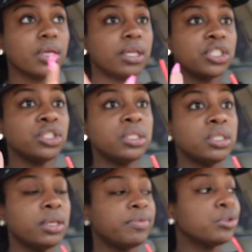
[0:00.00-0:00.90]
That's just a
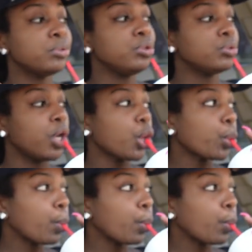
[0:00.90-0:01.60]
tip for 2020.